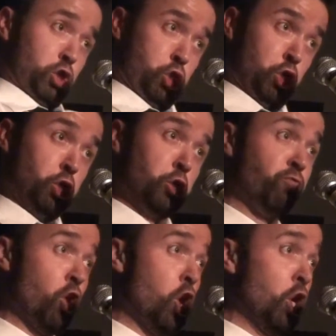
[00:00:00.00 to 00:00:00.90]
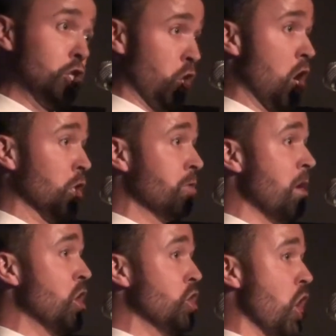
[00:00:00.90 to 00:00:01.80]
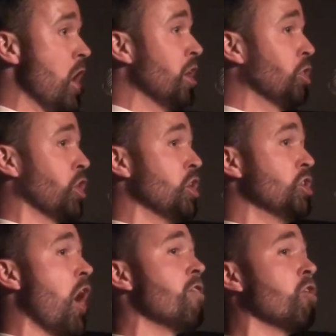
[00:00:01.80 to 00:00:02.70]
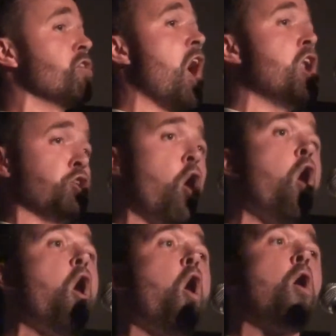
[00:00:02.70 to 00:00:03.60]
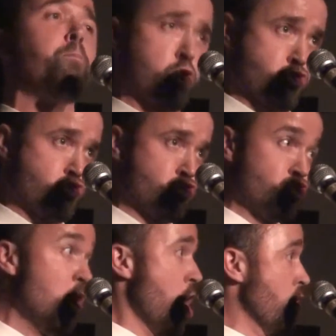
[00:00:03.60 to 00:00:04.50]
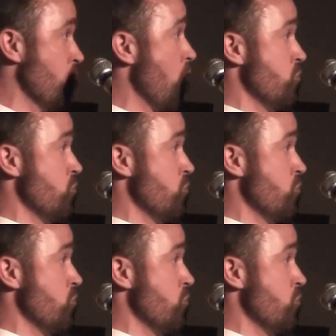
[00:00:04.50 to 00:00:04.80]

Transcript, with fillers: TV telling me anything other than your brew in